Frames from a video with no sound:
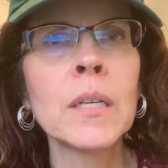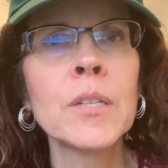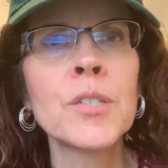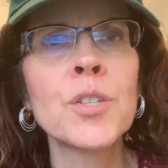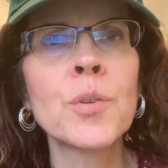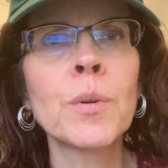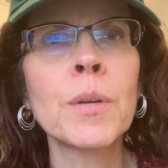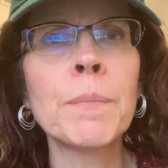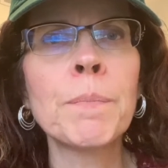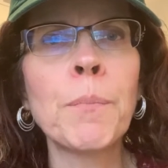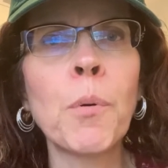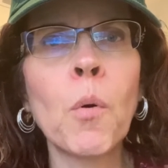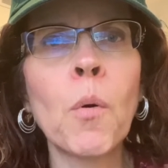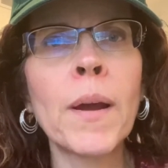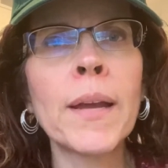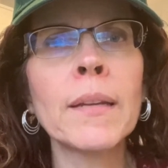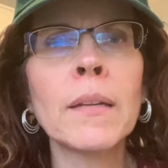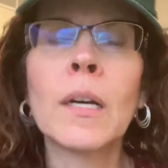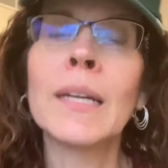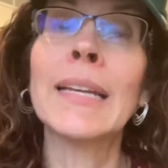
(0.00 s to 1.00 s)
Do we
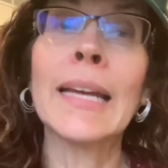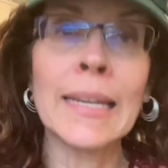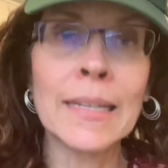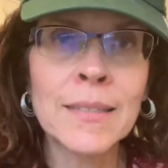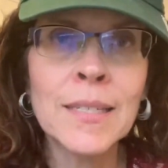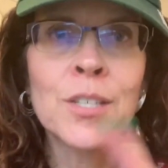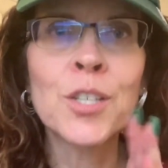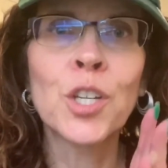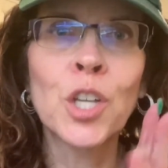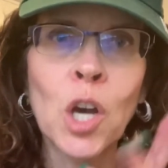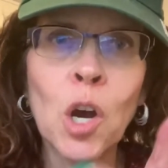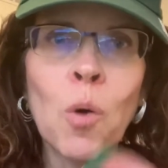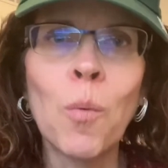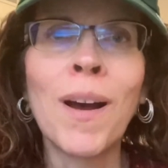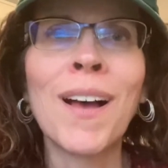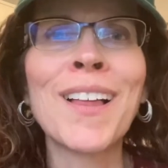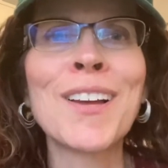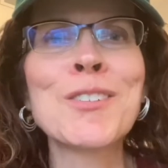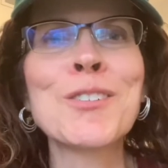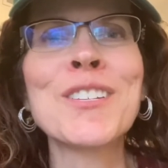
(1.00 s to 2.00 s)
point, and it doesn't go
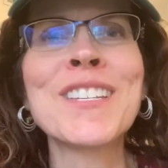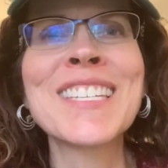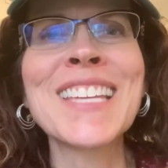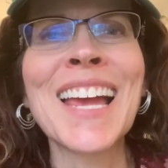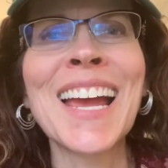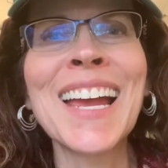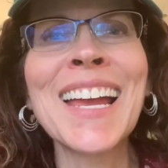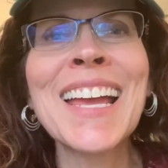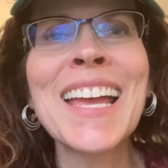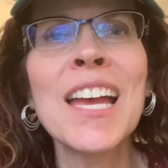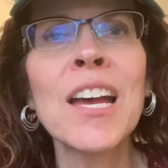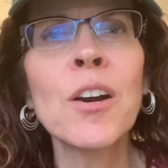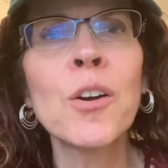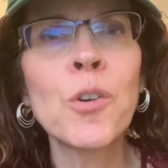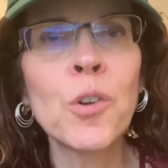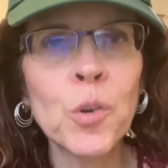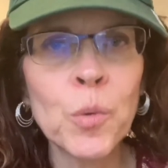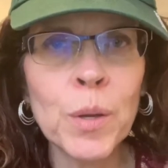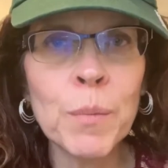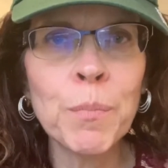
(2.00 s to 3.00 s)
well, I should say,
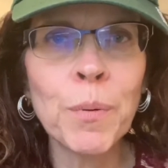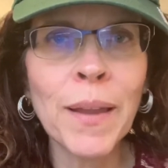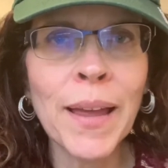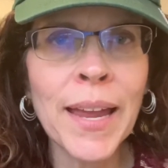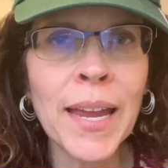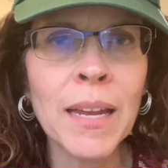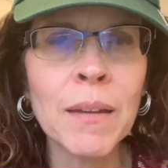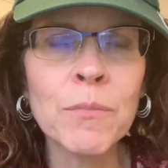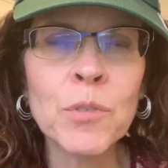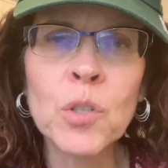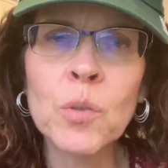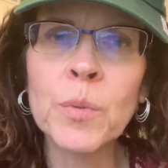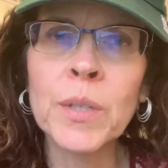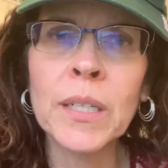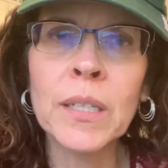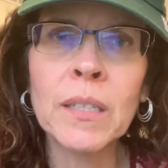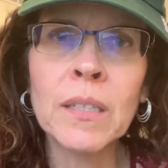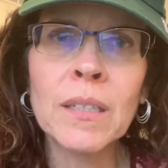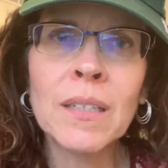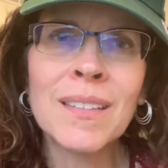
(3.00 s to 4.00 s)
who do we blame? Do
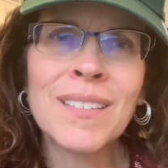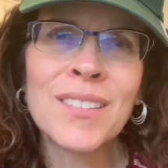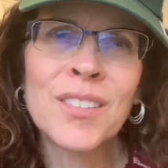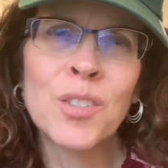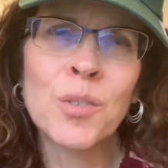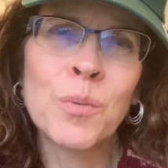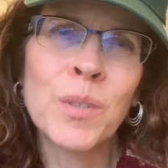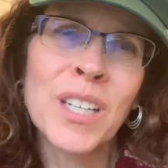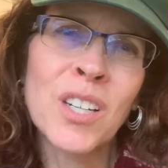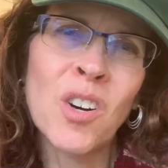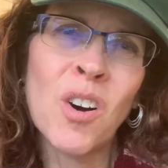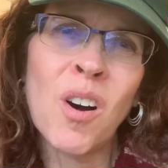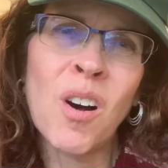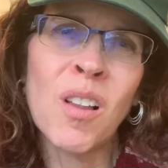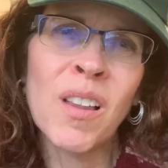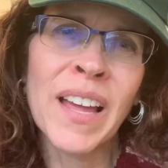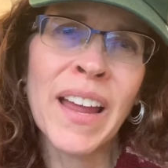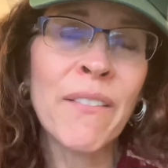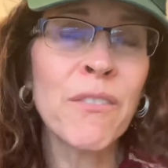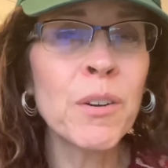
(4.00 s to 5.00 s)
we
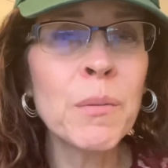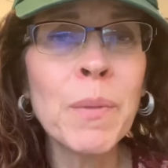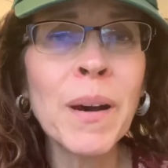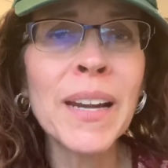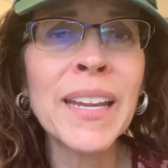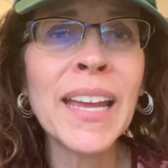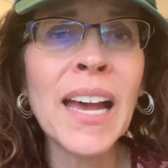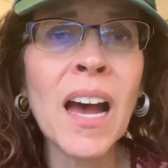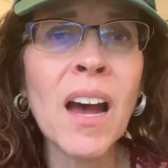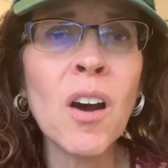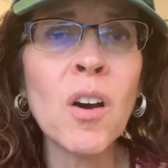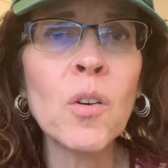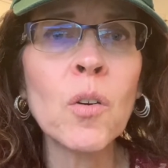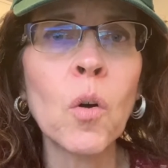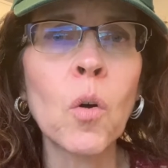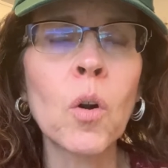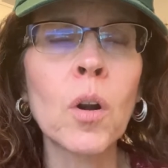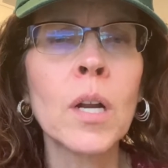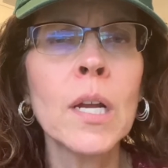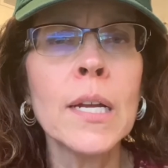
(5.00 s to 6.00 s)
call everybody out,
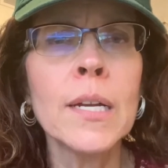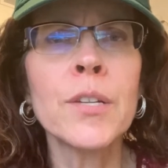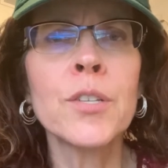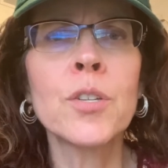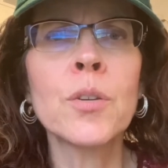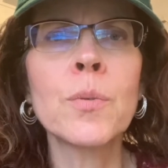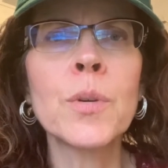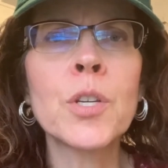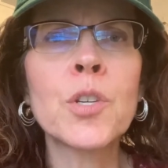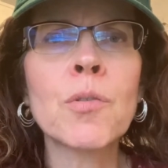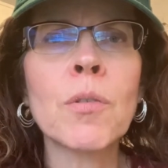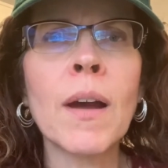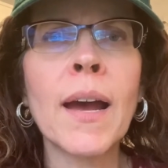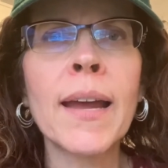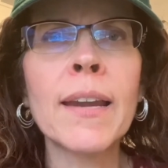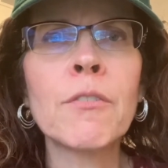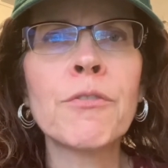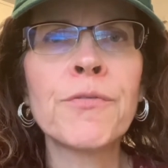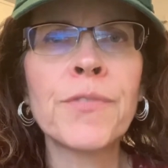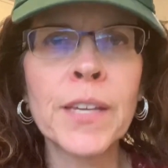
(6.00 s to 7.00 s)
or do we
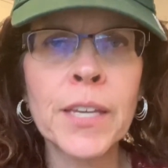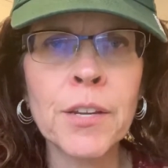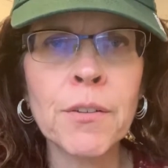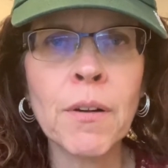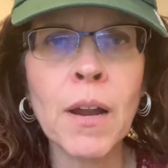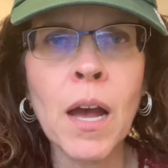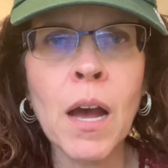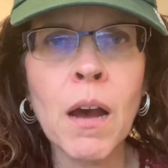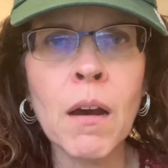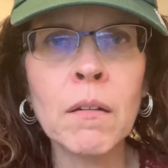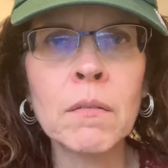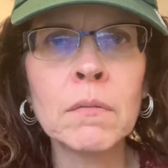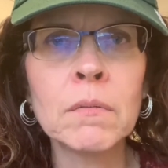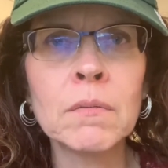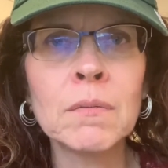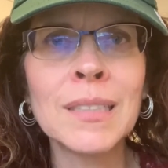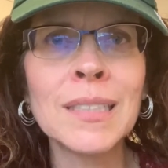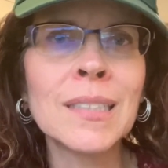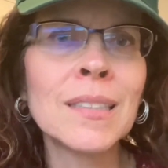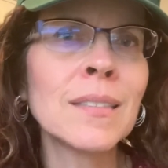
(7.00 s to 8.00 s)
try to figure
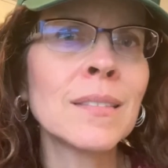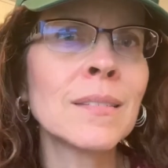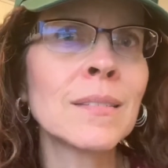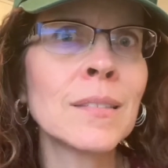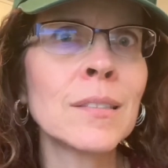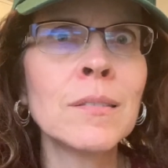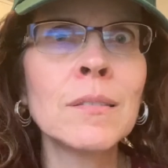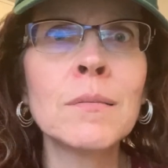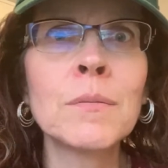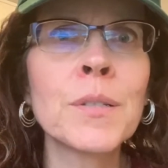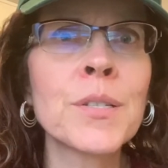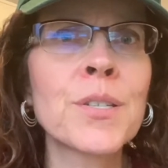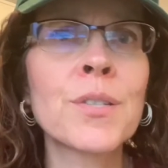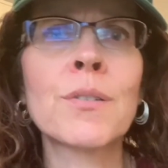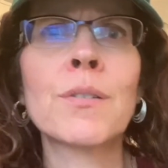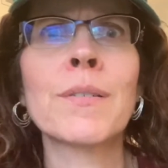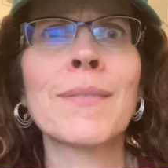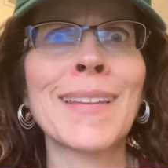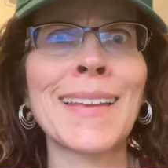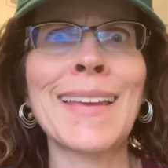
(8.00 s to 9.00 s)
out, well, who was
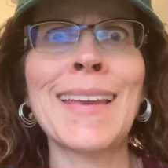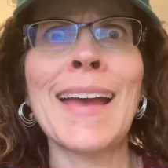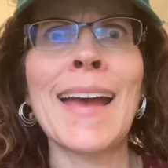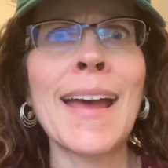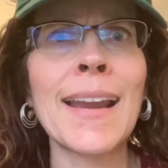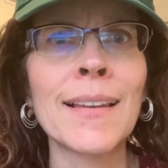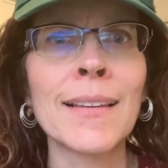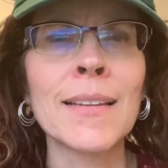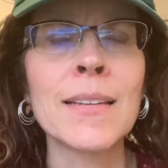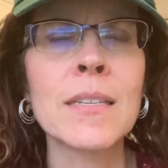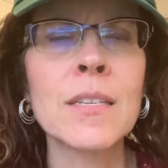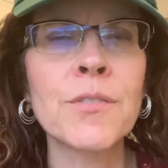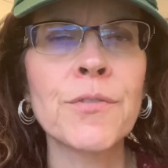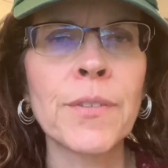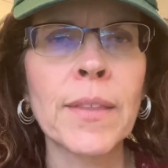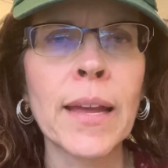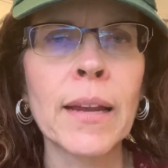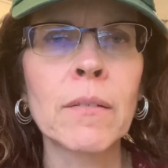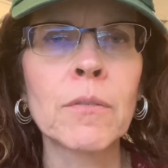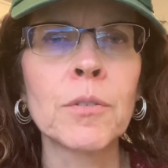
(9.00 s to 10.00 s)
sort of the catalyst for
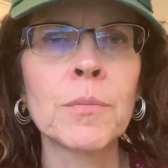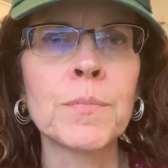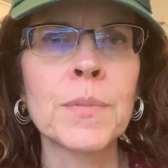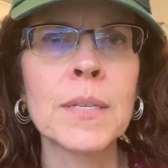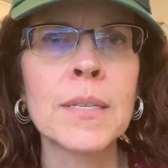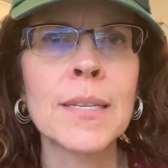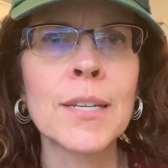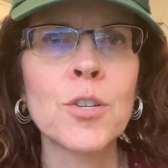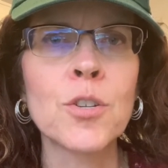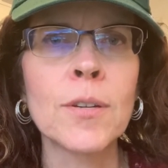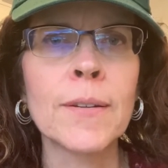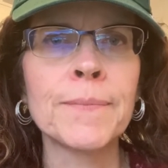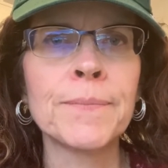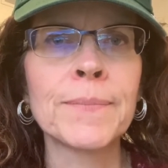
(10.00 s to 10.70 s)
that group decision?